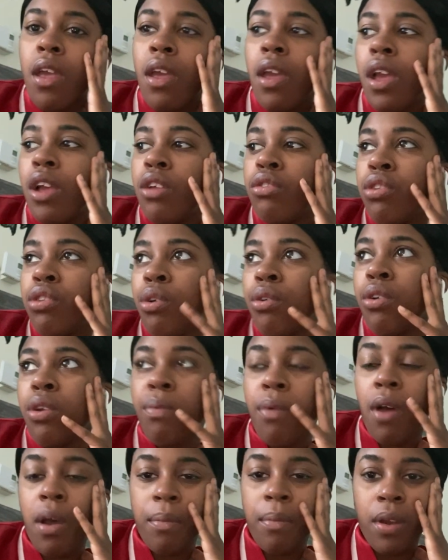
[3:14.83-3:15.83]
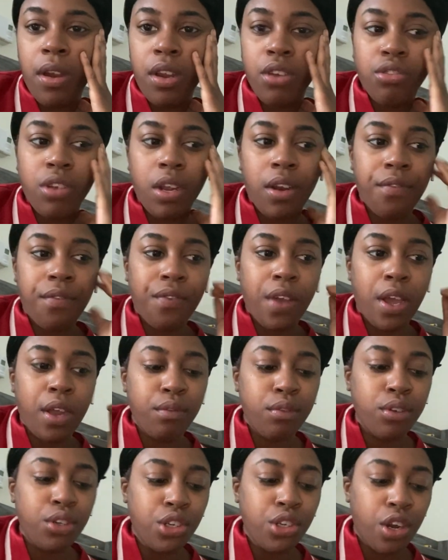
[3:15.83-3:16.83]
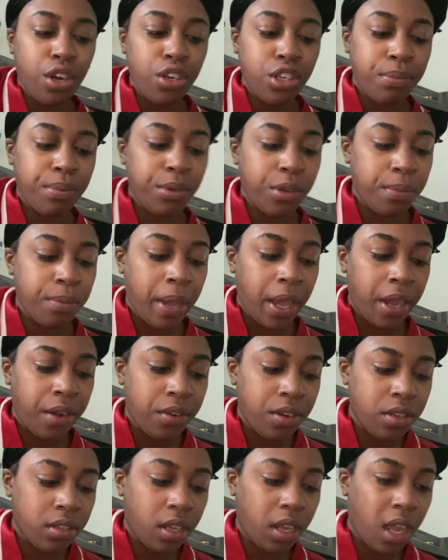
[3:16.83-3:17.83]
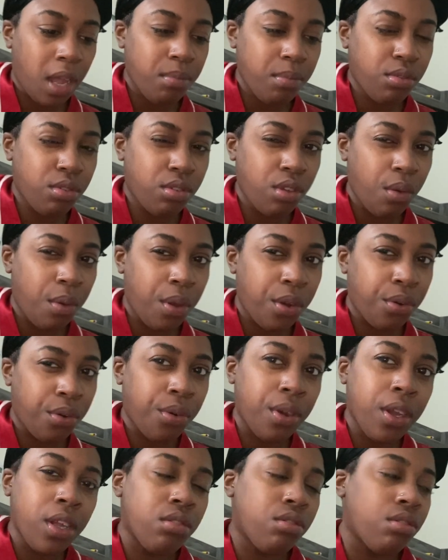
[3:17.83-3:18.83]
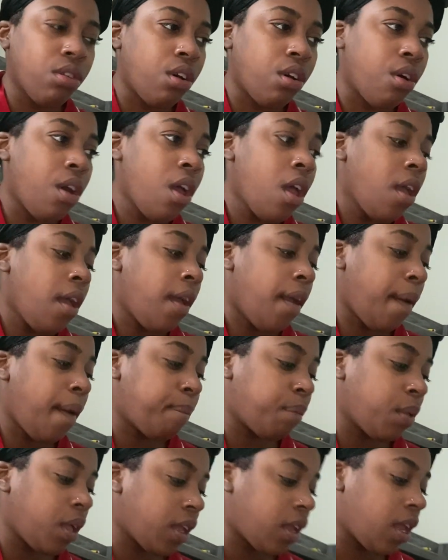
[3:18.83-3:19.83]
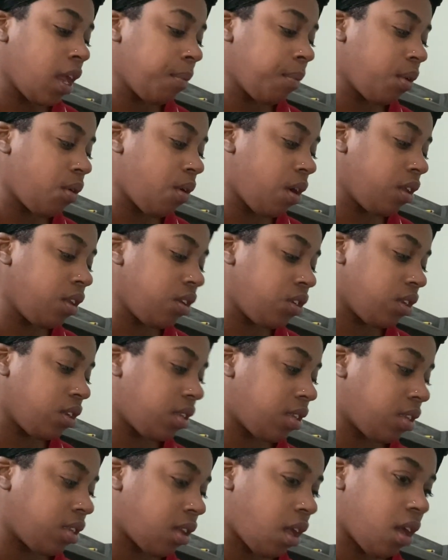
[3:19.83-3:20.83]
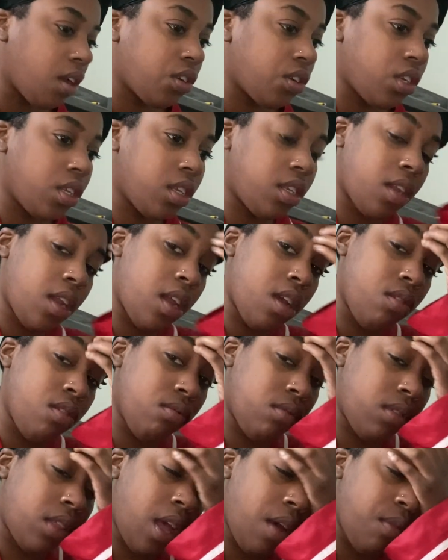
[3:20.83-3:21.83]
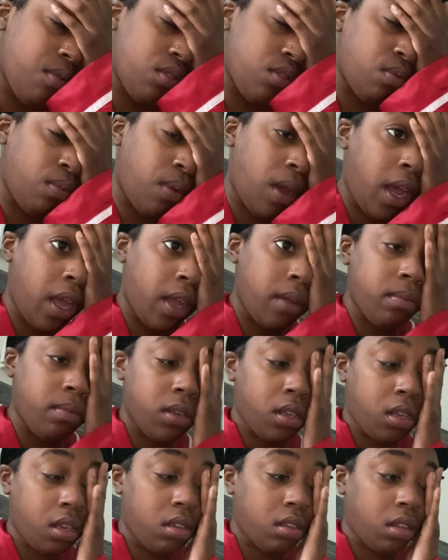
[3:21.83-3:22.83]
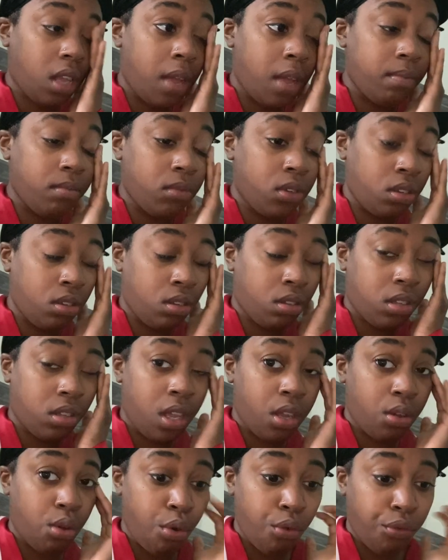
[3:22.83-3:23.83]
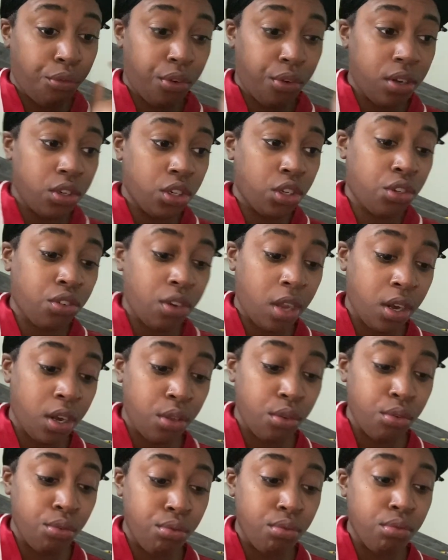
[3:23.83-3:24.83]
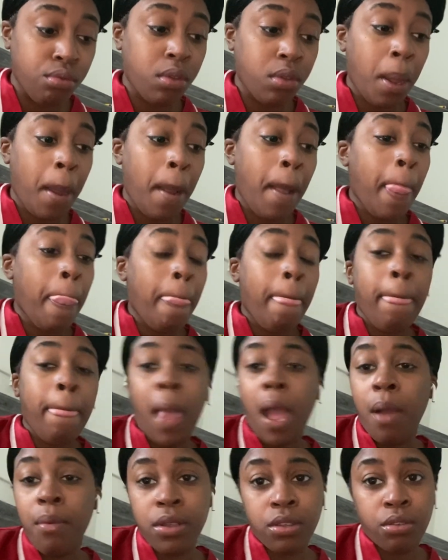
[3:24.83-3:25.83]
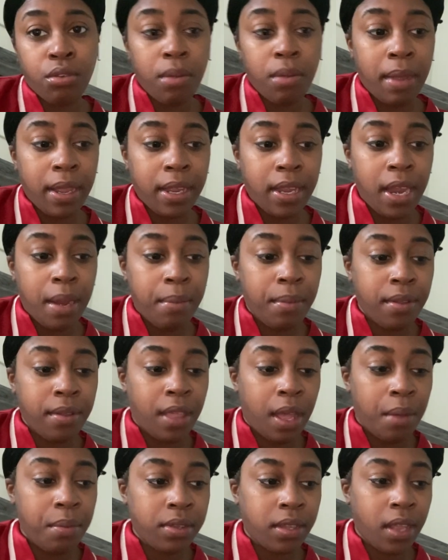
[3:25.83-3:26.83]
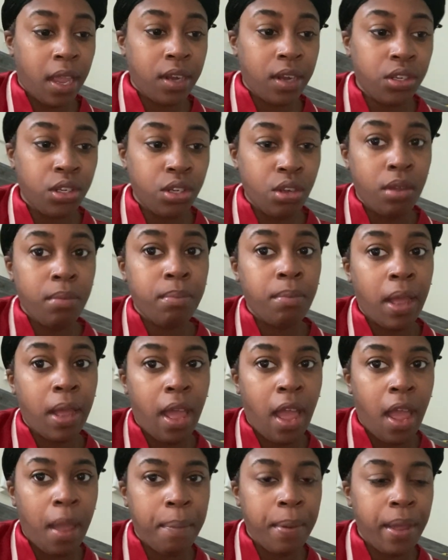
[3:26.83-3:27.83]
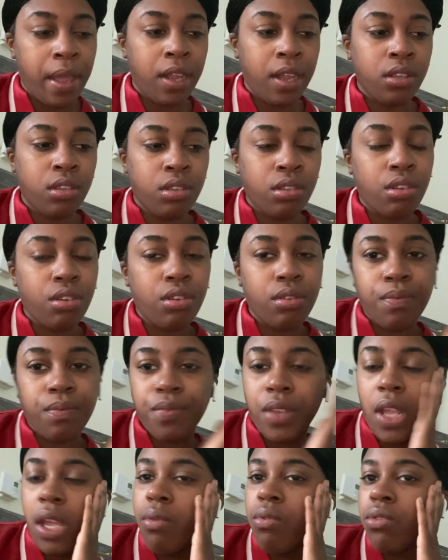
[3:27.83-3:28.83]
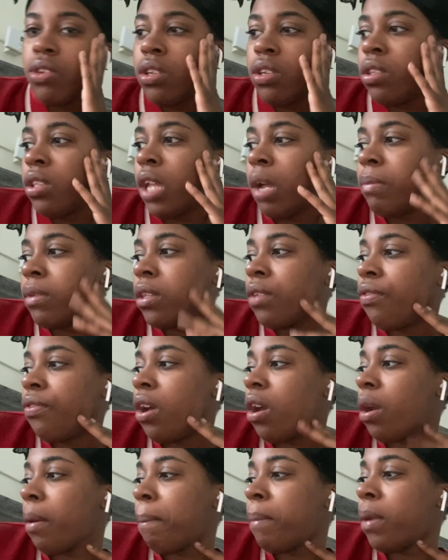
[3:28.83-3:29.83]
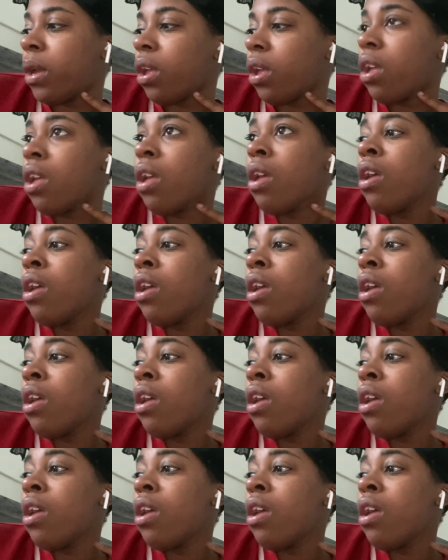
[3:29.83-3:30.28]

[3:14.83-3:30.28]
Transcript: is go to Walmart and try to find rechargeable batteries. Like, I'm so annoyed. So if the camera quality just sucked just now, that was why, because I'm just like over it. Just trying to use, that wasn't on my camera, that was actually on my iPad. So it was just dumb as fuck. But